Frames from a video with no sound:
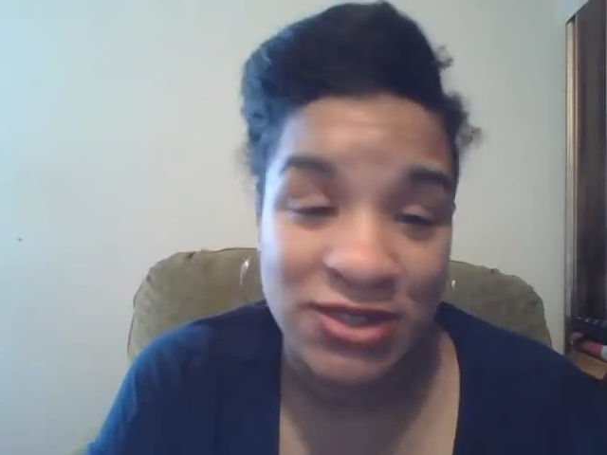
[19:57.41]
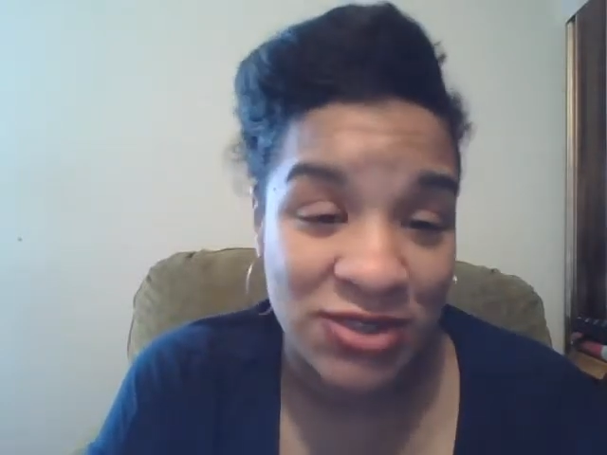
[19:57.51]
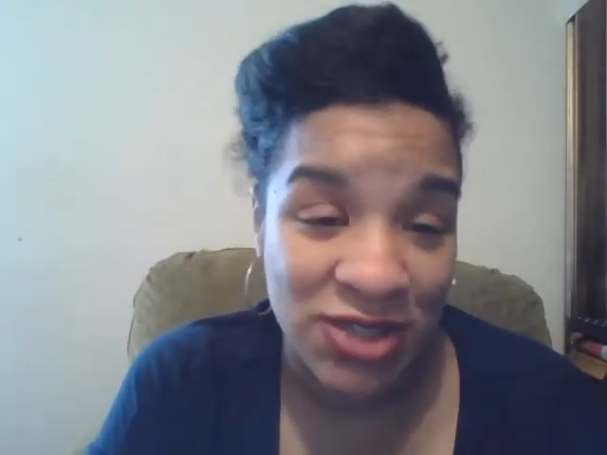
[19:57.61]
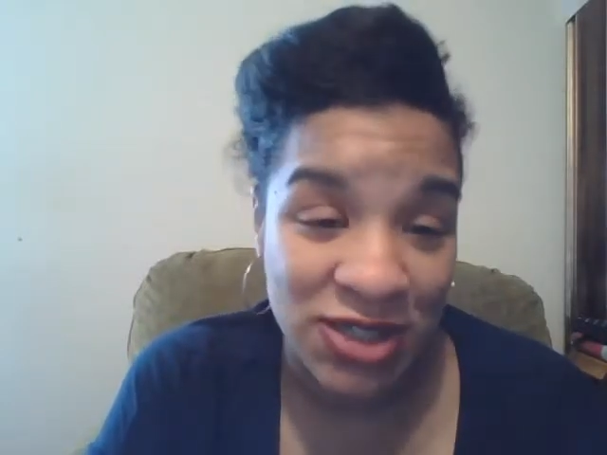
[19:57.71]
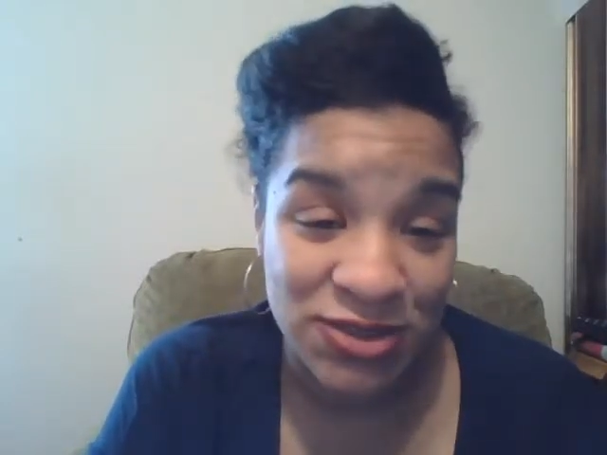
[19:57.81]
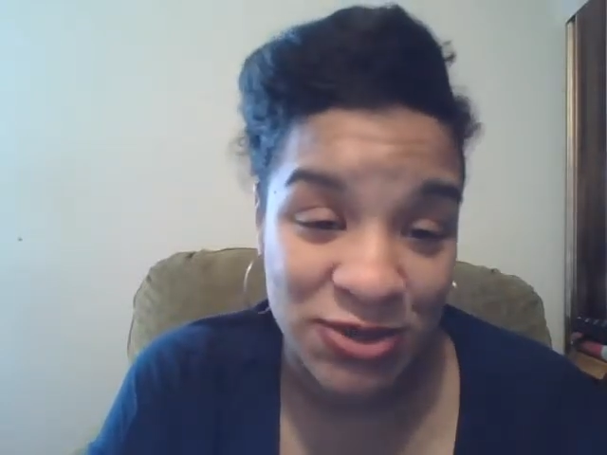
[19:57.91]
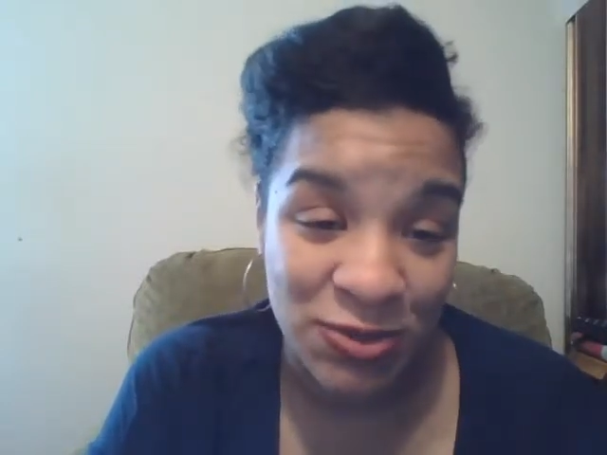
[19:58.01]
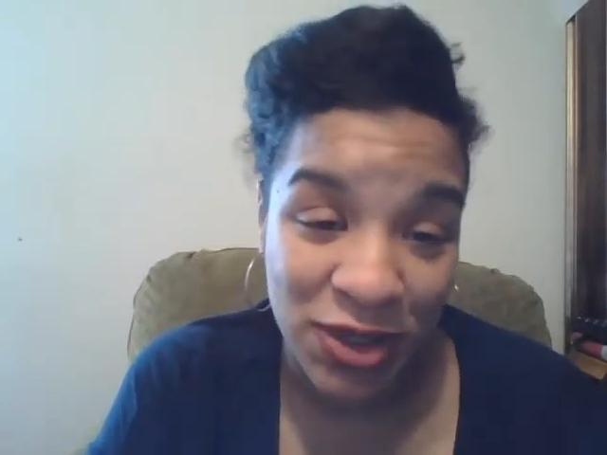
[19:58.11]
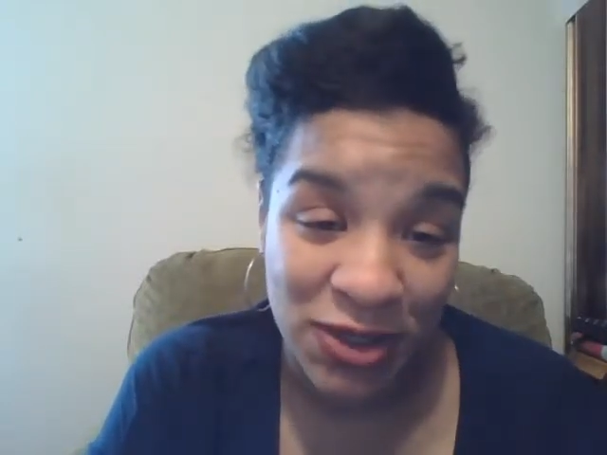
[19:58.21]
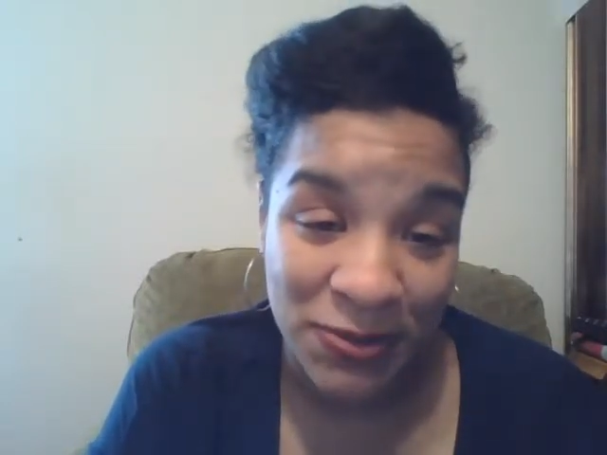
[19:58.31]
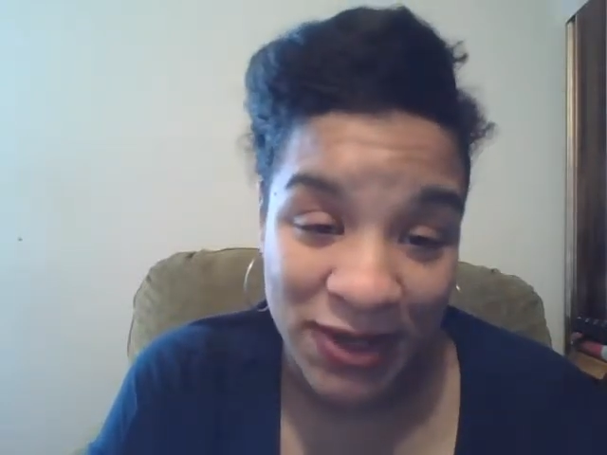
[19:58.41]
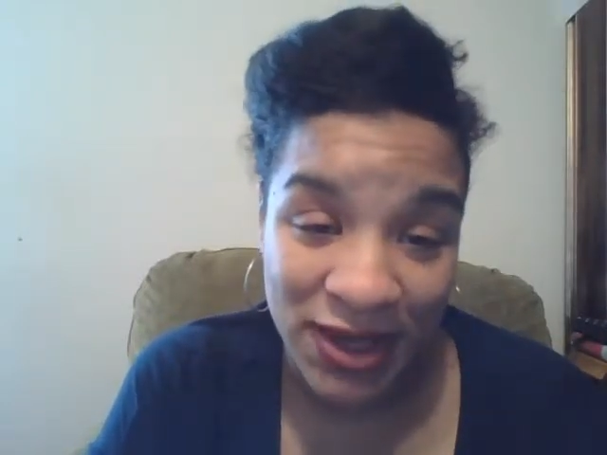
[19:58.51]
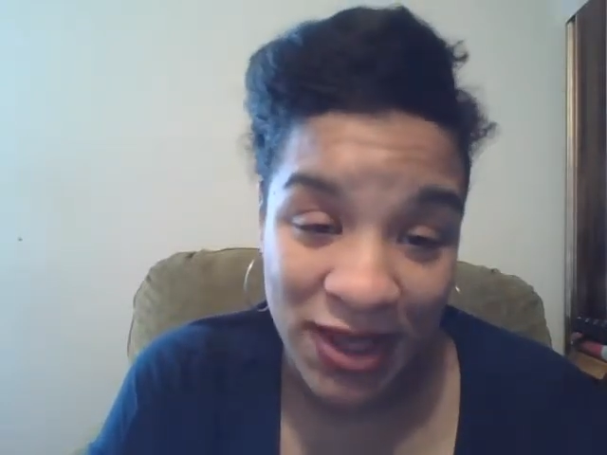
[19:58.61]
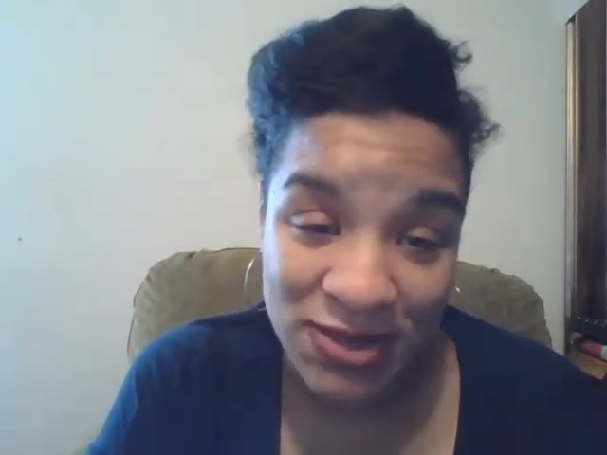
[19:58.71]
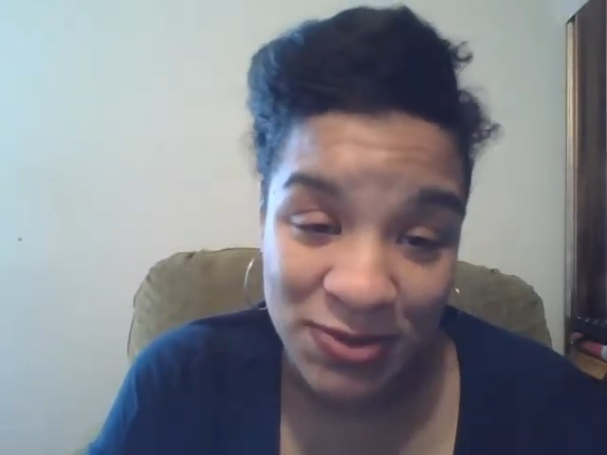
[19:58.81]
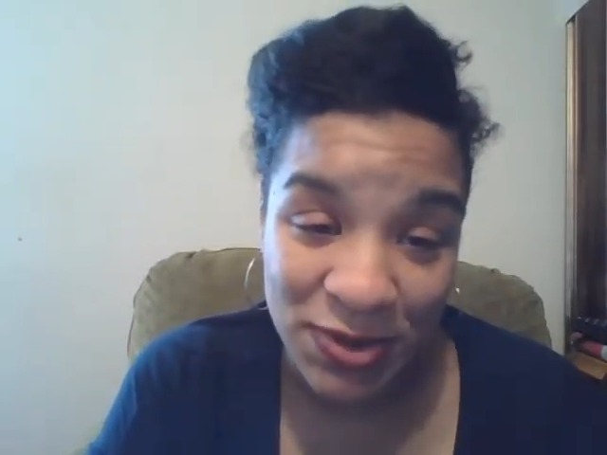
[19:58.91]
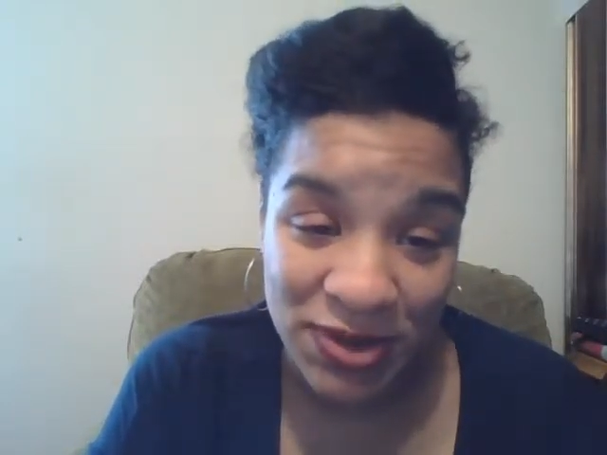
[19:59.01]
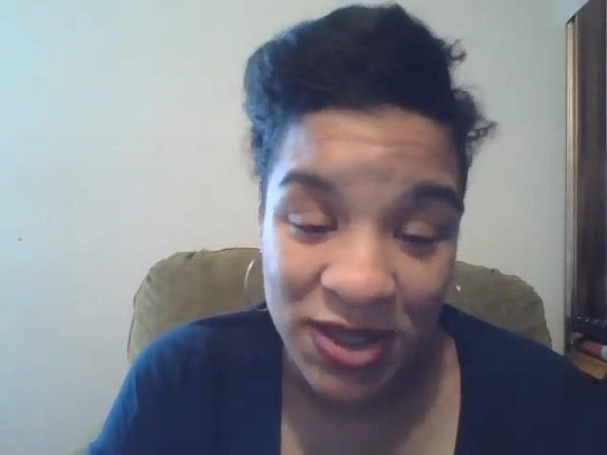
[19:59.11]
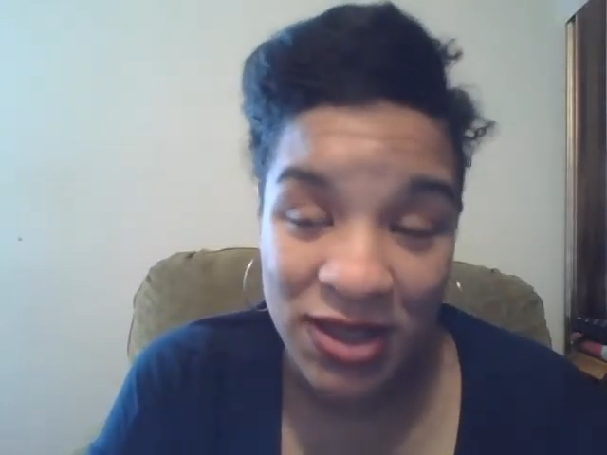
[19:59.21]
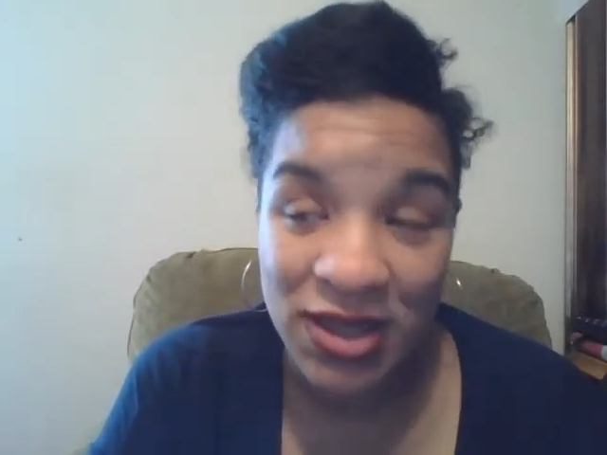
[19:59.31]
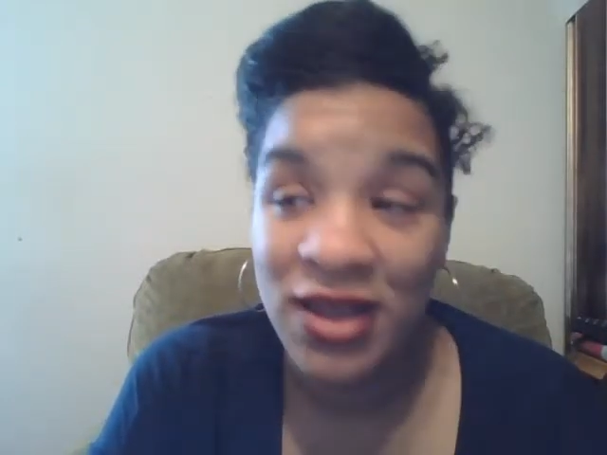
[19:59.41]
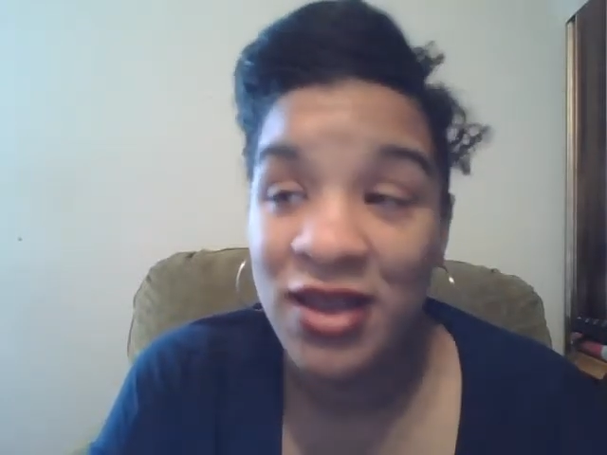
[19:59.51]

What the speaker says: I told y'all she was born on my dad's birthday.